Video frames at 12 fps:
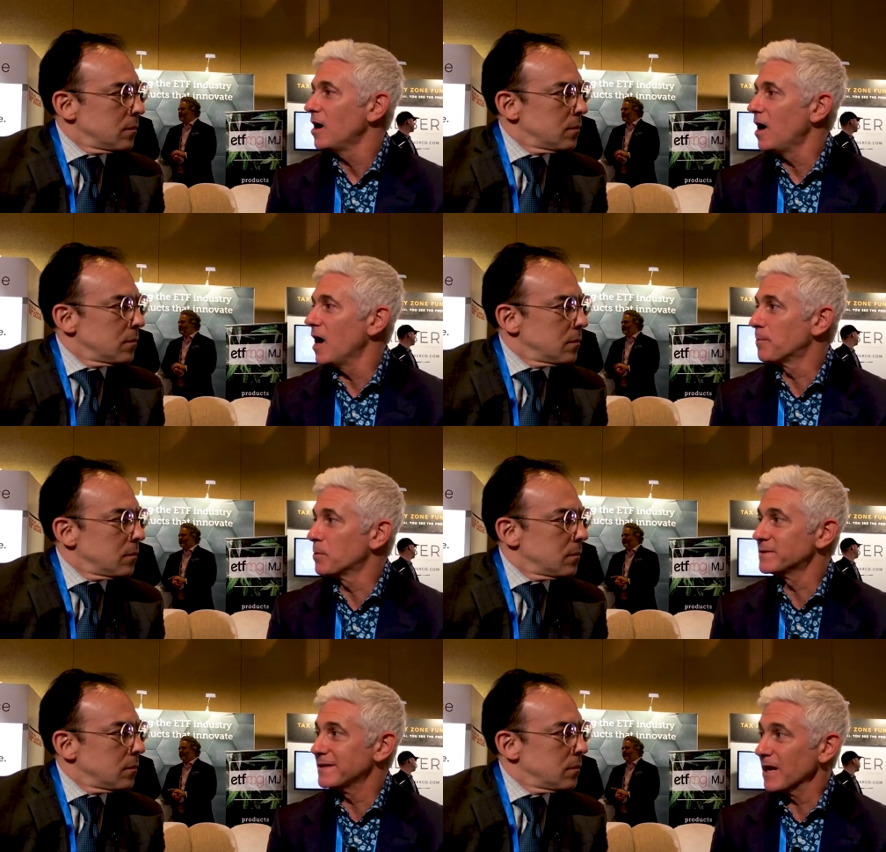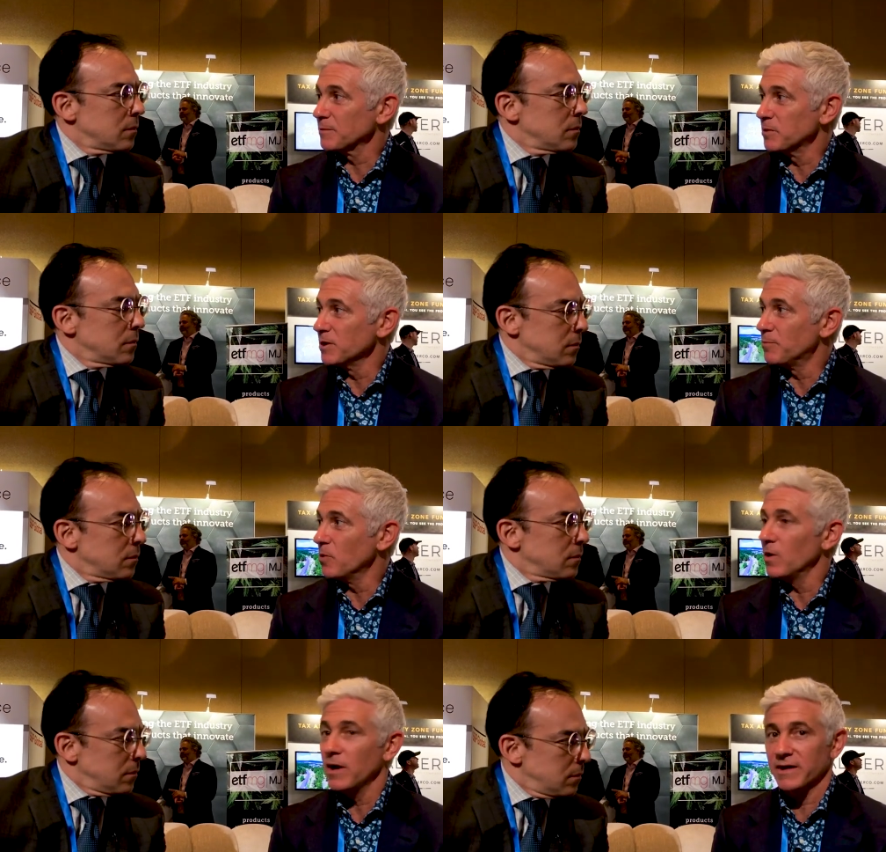Speaker 1: I protect
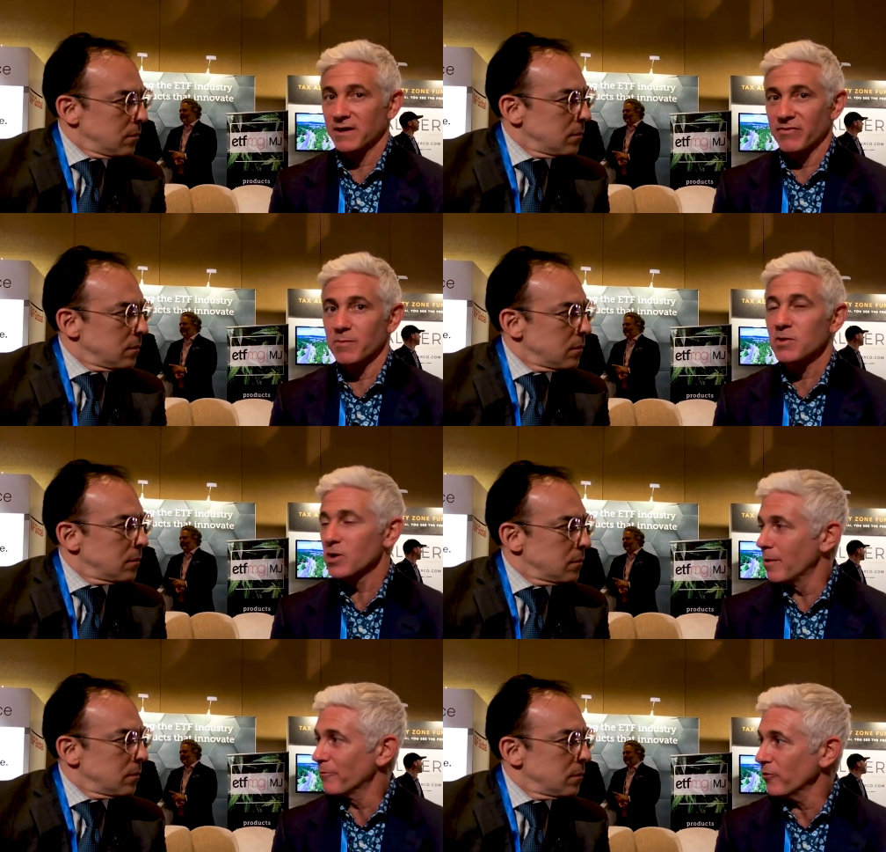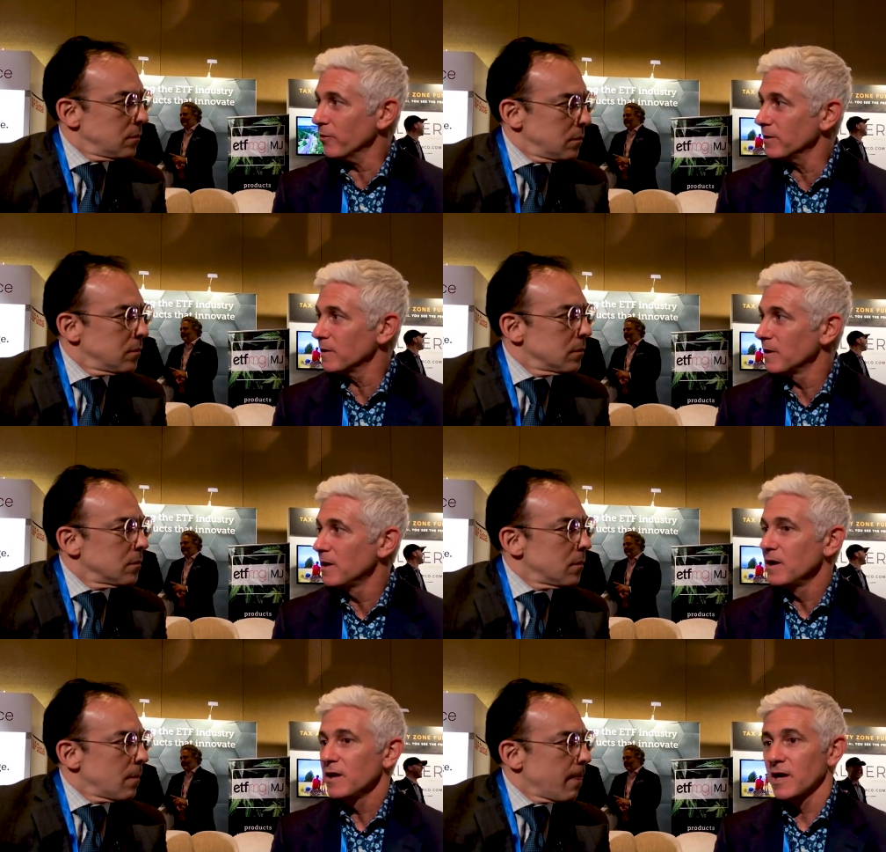people, I give them comfort,
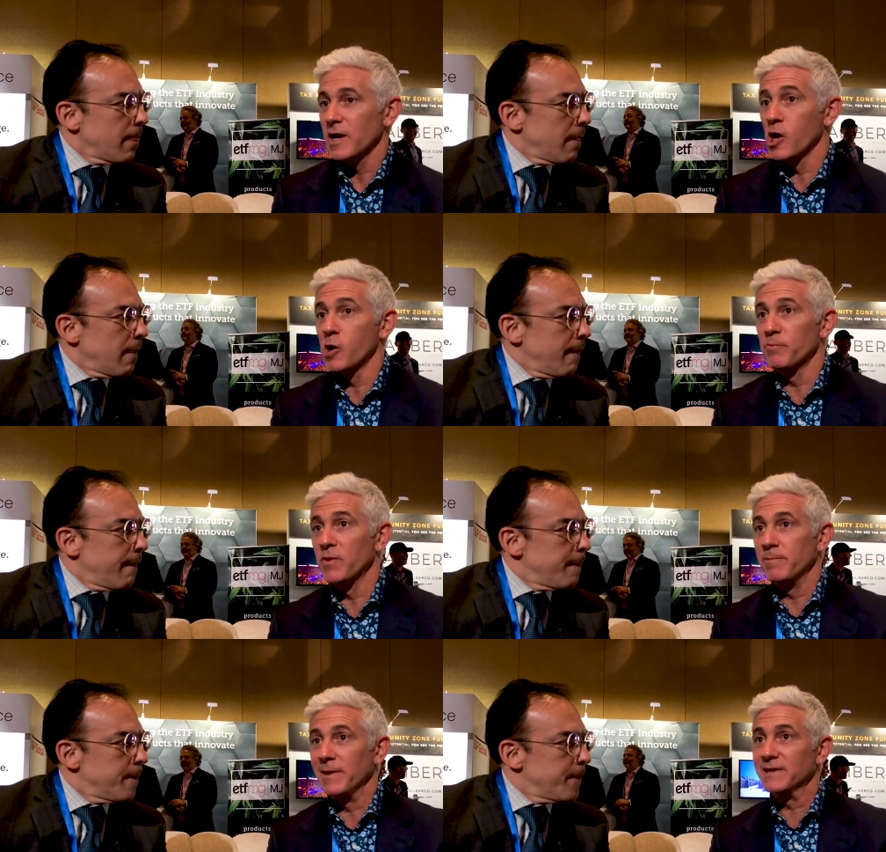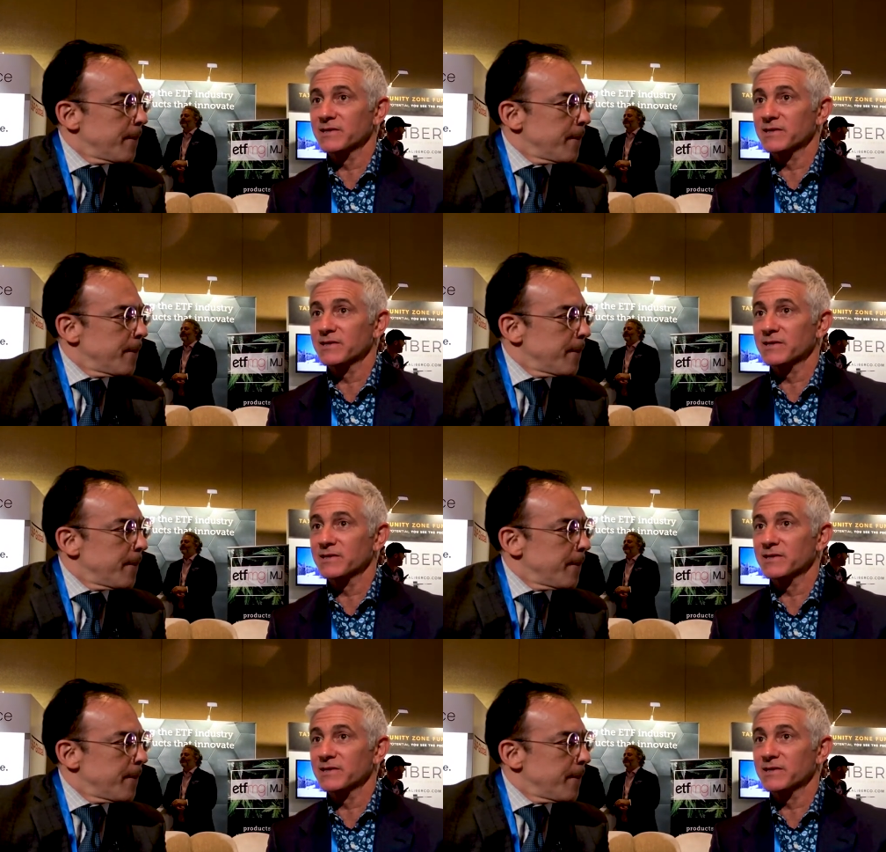and help them make